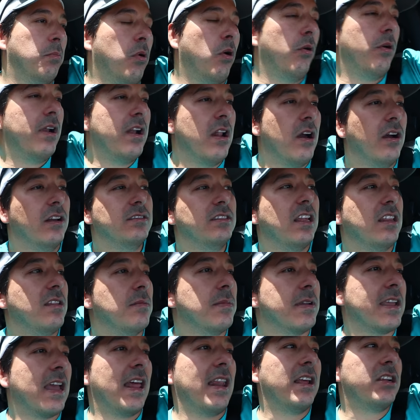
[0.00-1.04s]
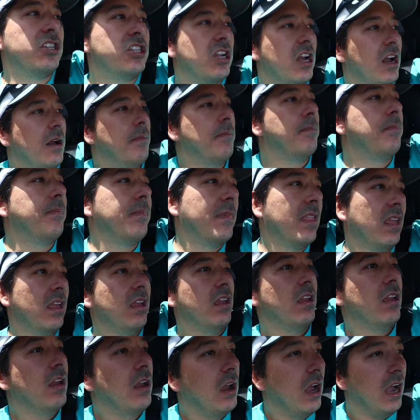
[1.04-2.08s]
boat right now is at the mechanic shop.
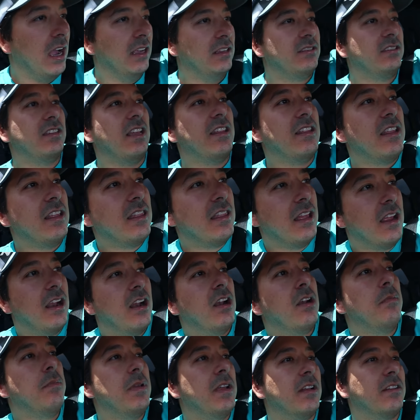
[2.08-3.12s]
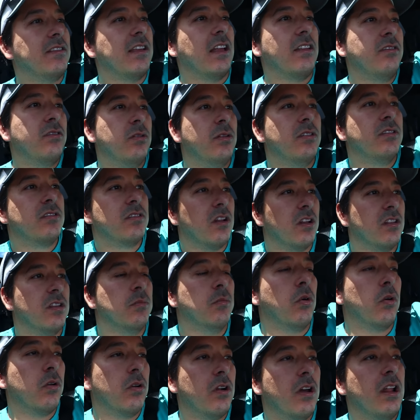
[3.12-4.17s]
I sent it there because that's who installed the
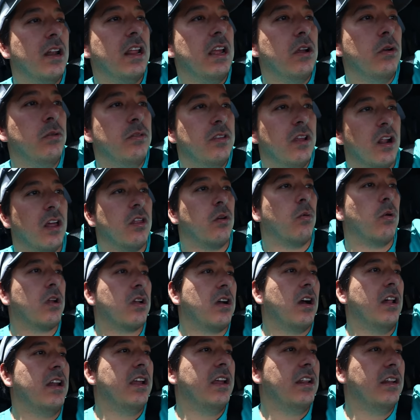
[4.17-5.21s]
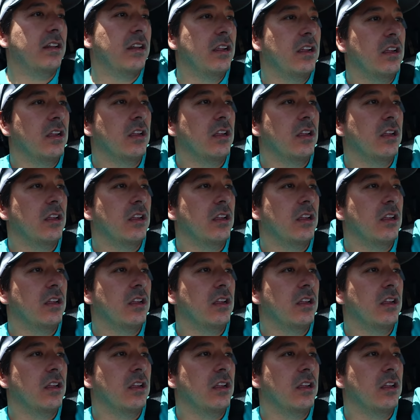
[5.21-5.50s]
motor on it, who did all the work on it.